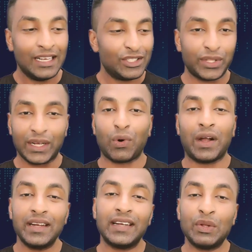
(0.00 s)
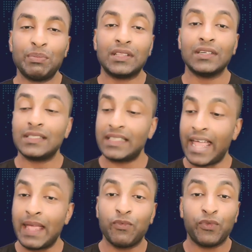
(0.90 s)
So the quantitative methods
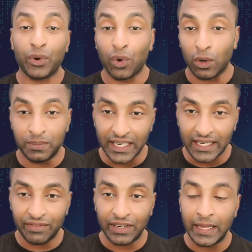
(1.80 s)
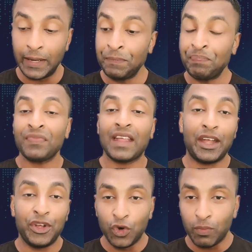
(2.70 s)
aim for objectivity
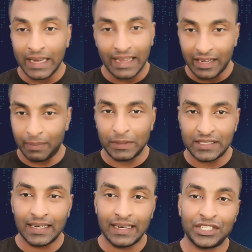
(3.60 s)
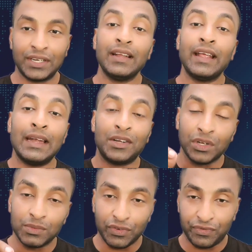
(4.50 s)
and numerical representation in
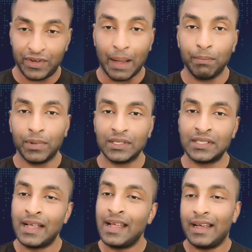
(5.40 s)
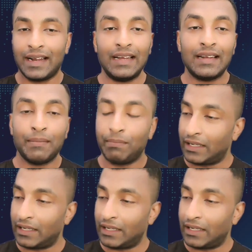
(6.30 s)
terms of numbers, right?